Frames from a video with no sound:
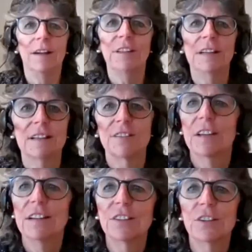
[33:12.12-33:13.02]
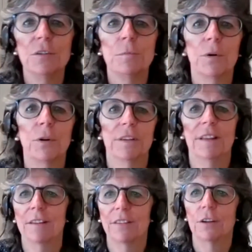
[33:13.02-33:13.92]
think it's a good point,
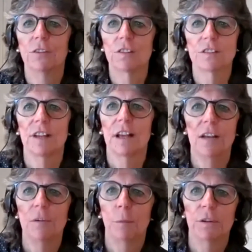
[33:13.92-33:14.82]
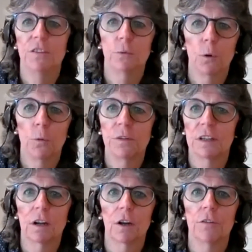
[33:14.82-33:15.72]
that though. Just tell everybody to always
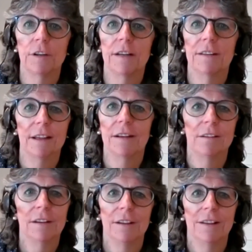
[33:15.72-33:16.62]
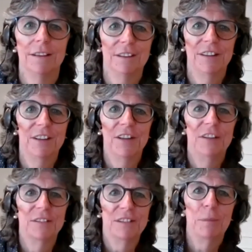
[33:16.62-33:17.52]
include it, and then you
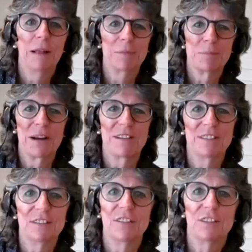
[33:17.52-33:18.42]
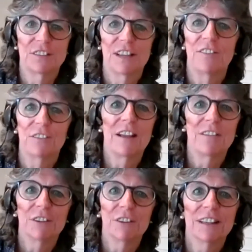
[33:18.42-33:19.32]
belt and braces, you're safe on
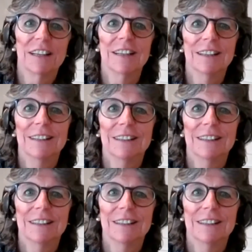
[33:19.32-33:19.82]
everything.